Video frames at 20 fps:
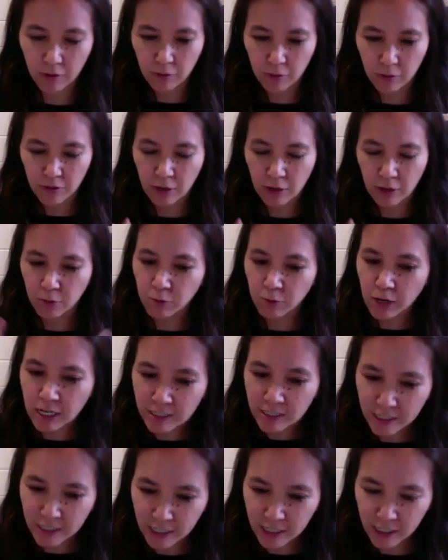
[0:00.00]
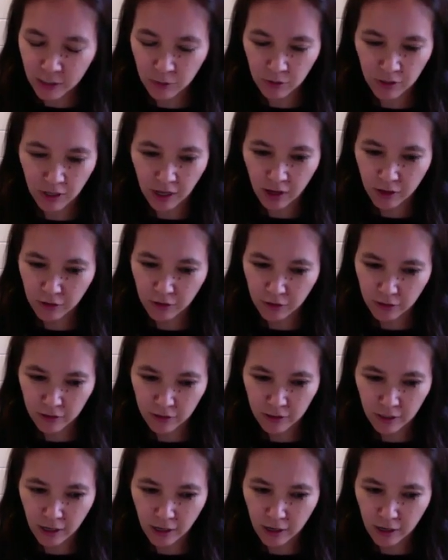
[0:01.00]
resonates with
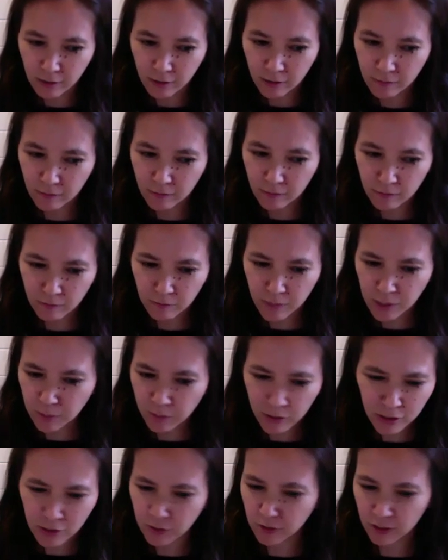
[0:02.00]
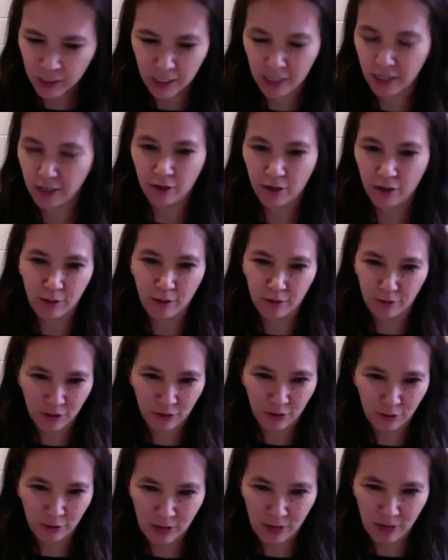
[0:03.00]
others, people don't care about the
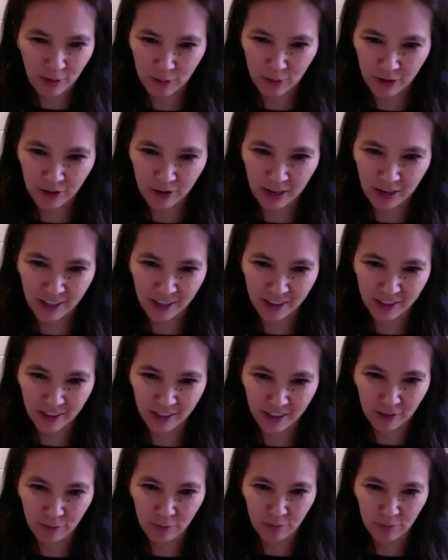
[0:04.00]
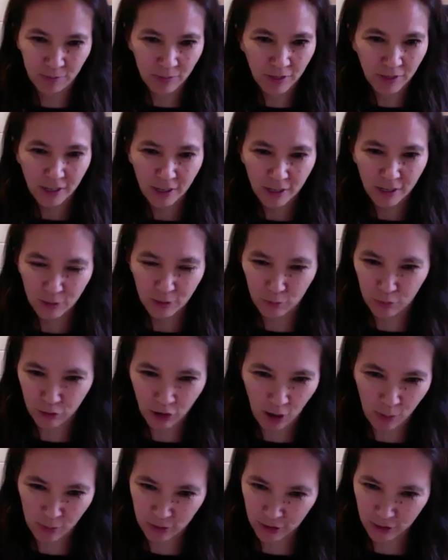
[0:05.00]
grammar and the
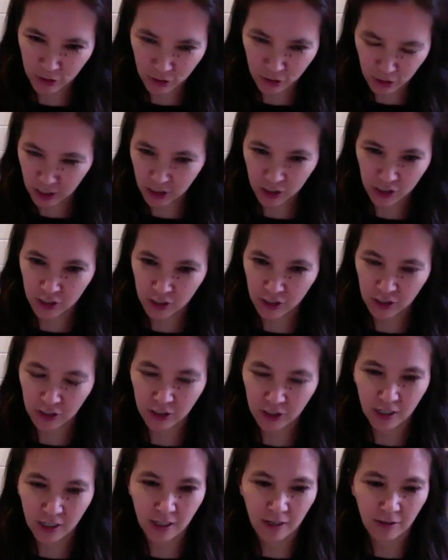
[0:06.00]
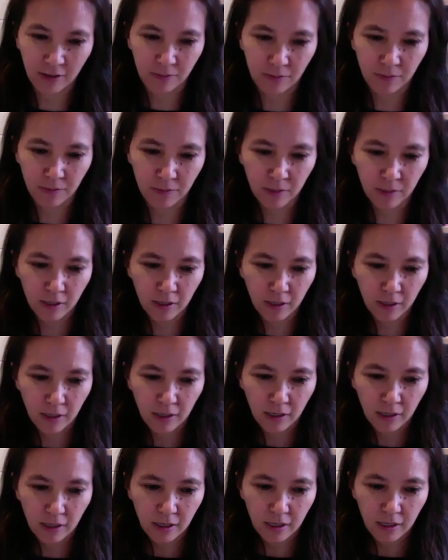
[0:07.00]
proper structure.
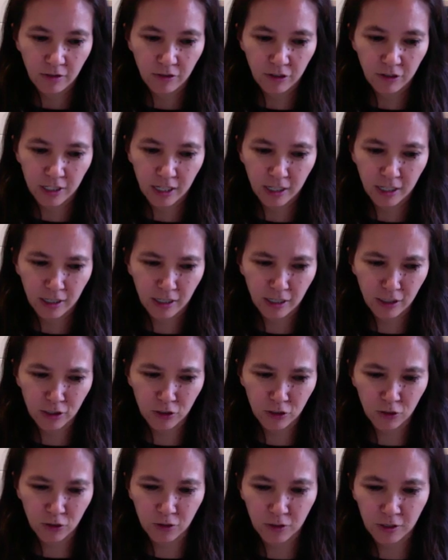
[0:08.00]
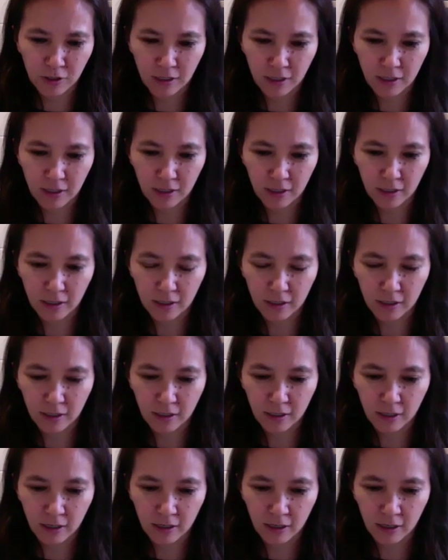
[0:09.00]
If you're telling a story
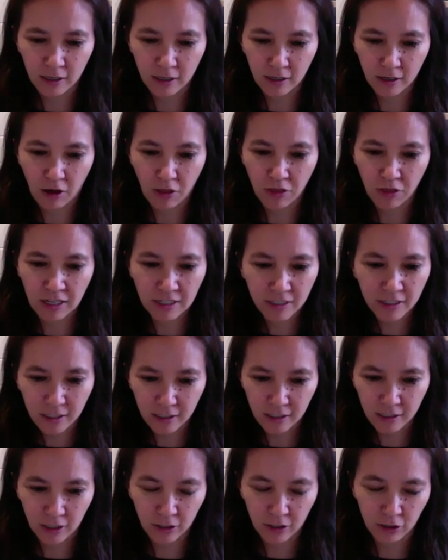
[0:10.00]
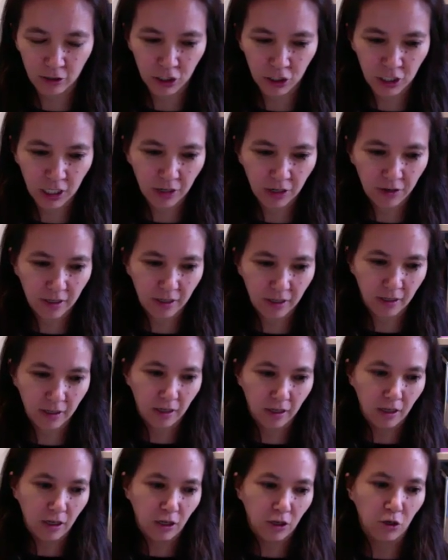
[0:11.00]
authentically or sharing
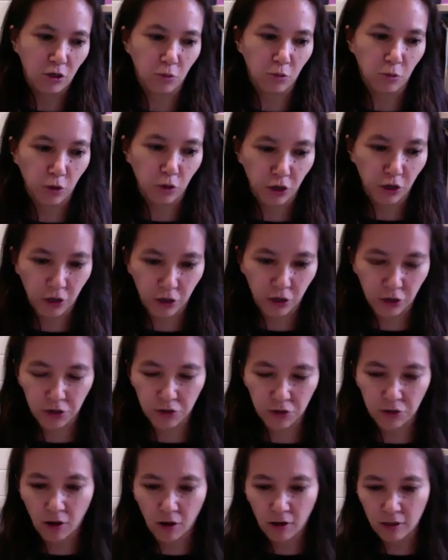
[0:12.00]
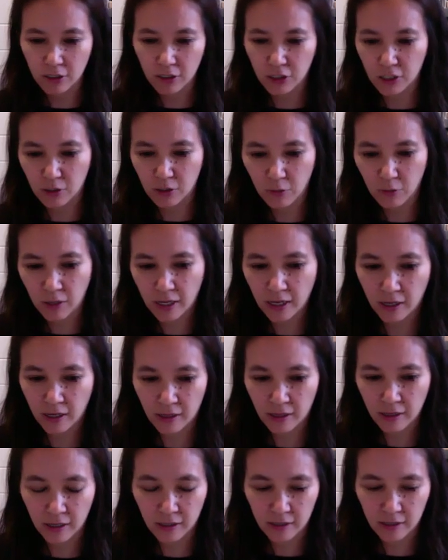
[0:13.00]
your work or your knowledge in a way
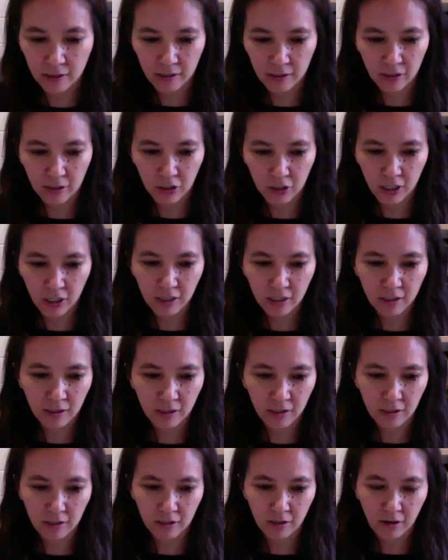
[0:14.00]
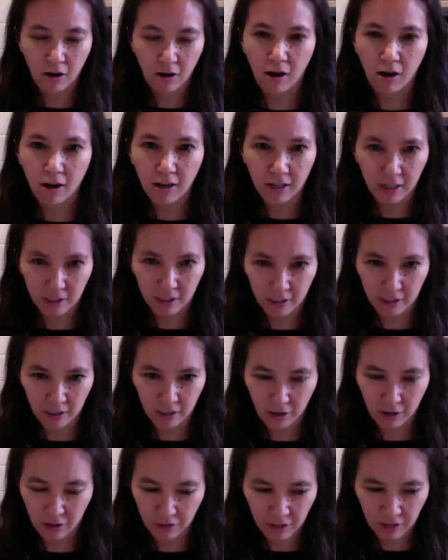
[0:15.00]
that's just honest and
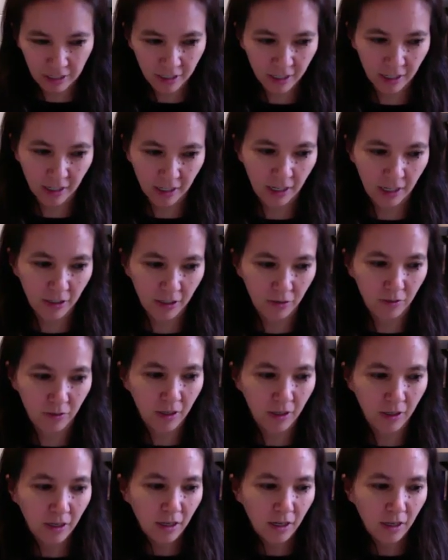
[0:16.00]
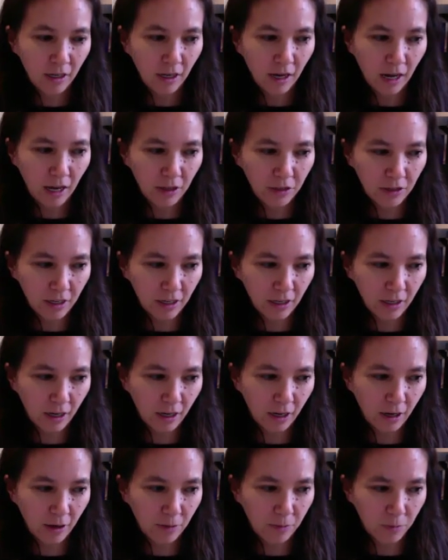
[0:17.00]
authentic, I think
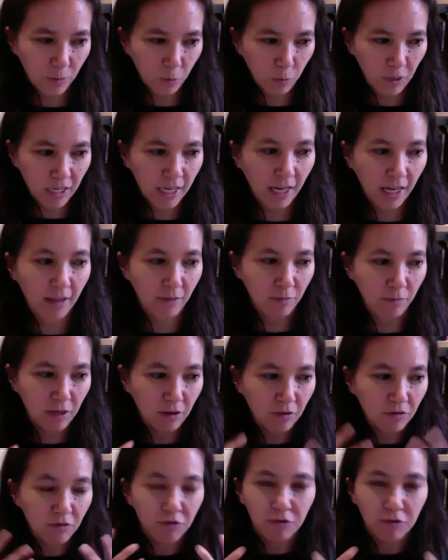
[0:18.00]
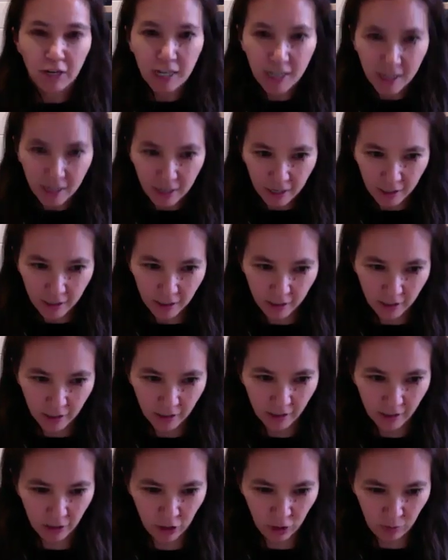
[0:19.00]
we can be afraid
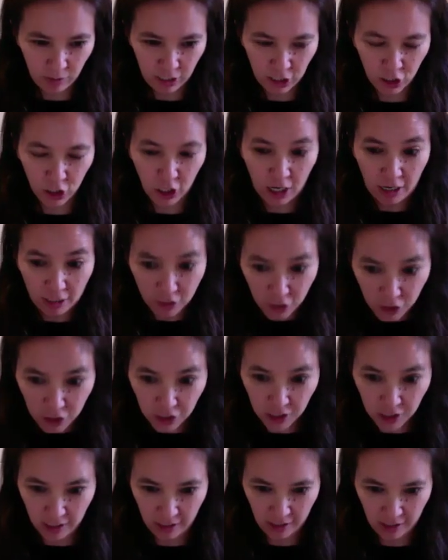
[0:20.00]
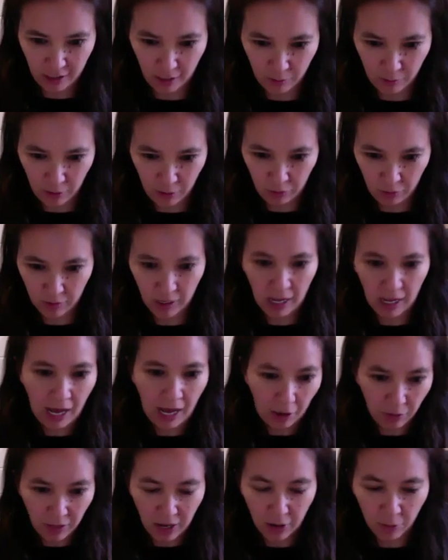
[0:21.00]
to be judged about
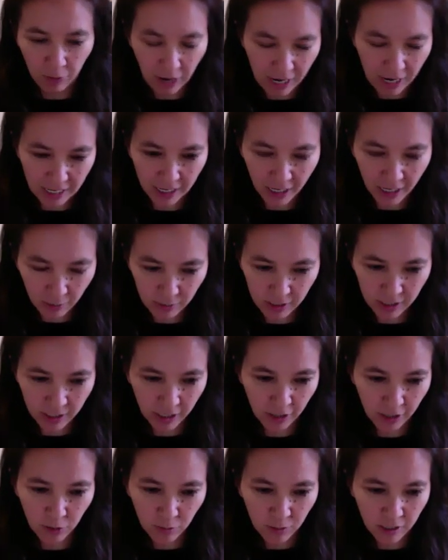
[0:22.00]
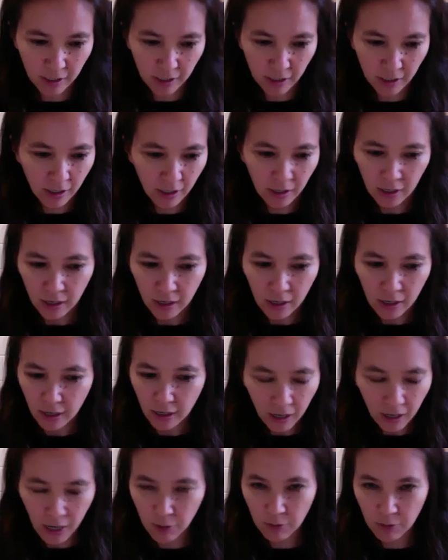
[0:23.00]
how that writing comes together. But
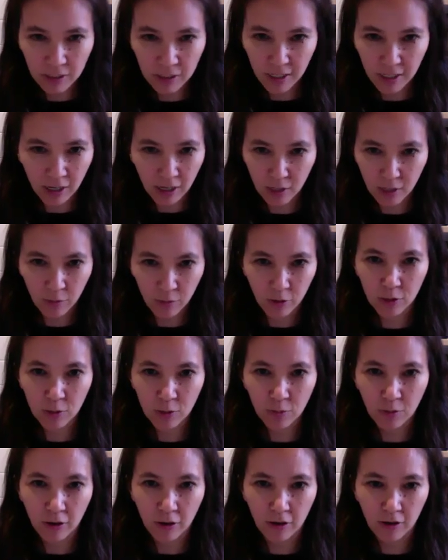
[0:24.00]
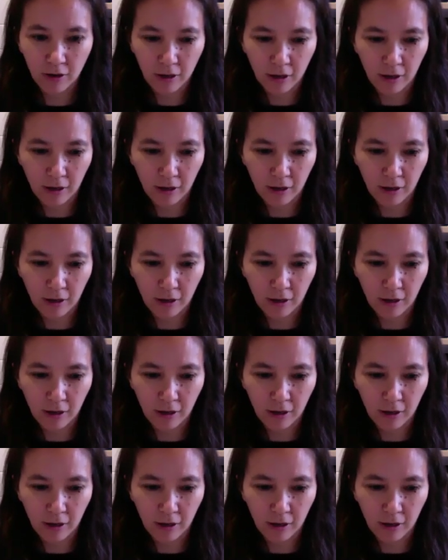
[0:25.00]
I would say on the most part,